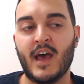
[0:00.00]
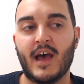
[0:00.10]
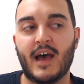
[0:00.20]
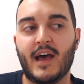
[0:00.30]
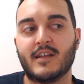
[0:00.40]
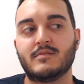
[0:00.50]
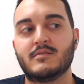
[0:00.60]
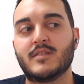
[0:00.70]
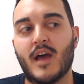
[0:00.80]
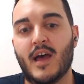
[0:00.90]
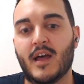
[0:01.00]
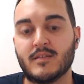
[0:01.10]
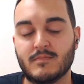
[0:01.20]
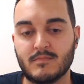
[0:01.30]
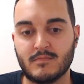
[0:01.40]
And
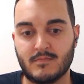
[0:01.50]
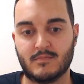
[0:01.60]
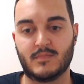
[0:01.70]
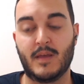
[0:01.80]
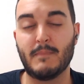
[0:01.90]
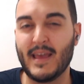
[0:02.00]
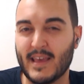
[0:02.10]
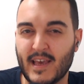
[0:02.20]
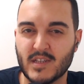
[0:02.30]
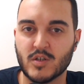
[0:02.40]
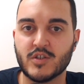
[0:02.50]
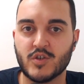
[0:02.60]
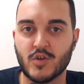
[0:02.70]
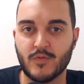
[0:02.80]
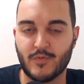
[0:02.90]
in my case,
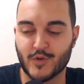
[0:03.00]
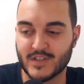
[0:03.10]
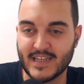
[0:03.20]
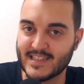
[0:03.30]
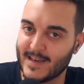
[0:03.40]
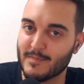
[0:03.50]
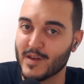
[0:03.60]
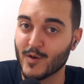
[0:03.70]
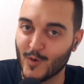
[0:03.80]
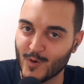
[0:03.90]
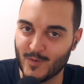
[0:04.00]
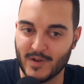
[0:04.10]
also, for saying something good,